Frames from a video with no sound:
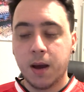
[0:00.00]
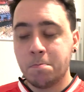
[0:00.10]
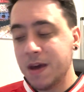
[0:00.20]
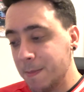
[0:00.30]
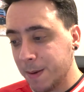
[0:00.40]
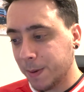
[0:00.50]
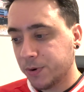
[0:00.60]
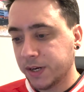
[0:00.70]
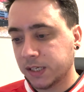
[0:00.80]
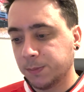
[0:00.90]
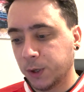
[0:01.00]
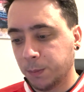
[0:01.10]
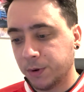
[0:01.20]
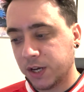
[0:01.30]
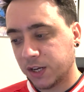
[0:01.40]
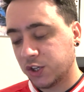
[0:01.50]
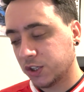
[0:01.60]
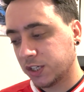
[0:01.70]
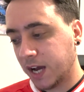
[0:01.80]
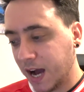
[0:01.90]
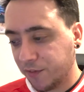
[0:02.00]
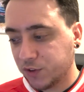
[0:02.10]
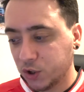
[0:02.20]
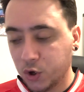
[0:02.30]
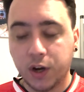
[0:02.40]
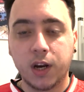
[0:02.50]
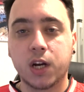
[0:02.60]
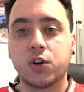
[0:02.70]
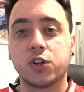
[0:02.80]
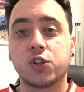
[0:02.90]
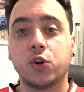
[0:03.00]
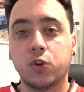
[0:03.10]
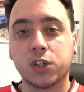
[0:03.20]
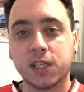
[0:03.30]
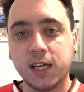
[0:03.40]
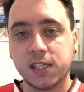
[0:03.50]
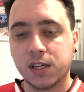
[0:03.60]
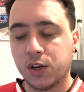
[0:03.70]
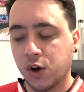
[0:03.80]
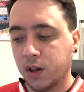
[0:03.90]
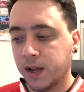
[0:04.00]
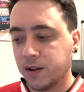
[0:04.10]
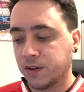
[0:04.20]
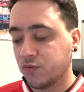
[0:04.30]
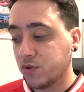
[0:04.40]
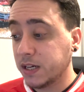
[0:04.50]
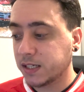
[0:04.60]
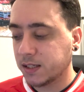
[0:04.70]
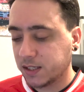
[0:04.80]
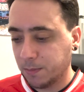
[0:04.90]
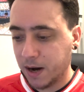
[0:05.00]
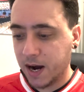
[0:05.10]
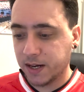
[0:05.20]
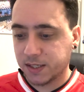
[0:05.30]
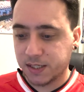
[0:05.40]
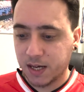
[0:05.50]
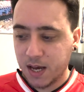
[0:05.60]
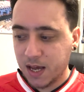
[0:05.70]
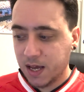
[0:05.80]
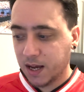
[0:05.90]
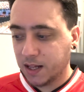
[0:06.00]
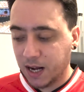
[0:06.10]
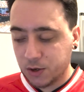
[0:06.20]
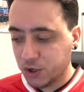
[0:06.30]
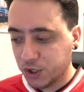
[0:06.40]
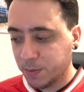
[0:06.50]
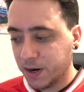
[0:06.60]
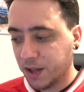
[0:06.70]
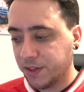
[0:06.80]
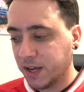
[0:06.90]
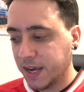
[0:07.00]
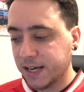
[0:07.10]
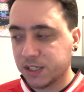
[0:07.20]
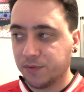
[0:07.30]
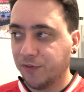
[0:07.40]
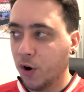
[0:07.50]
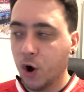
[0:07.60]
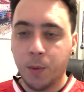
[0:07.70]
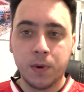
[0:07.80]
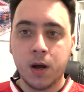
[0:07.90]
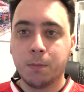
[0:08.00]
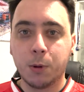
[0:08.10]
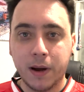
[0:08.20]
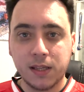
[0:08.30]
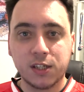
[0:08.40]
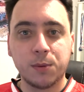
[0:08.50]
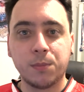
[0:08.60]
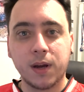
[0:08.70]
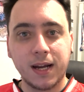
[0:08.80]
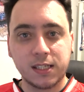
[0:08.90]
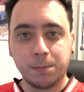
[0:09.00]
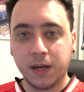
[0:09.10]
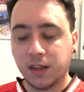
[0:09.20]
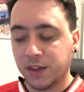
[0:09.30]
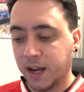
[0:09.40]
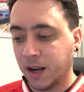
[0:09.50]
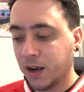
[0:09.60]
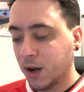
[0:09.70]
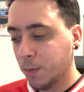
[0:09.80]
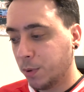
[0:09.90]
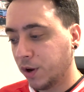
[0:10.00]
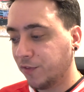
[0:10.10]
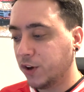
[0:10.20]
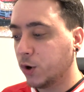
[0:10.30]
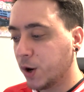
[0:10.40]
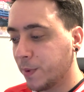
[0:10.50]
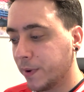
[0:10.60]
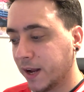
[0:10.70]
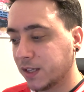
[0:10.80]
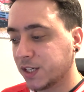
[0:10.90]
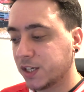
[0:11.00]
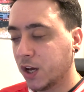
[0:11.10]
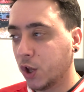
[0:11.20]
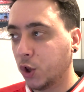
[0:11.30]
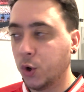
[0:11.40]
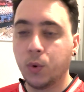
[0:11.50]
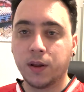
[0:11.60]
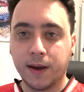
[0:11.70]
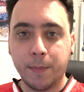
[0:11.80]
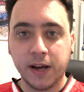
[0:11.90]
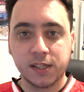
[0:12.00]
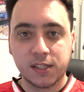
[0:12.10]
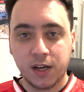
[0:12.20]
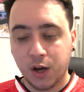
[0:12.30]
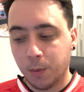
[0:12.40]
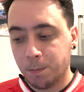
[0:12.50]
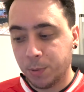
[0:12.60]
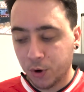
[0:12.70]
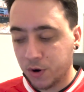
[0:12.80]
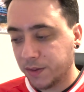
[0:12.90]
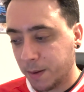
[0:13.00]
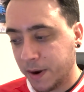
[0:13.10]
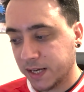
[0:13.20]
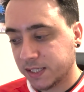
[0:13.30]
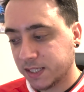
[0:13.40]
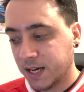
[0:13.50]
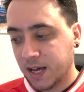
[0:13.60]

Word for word: Maybe a bit predictable, but you just have to look at it across the whole season and not let the recency bias cloud judgment. I think, yes, form, momentum, it's a big thing. But if you come up against Luton at their best, Borough at their best,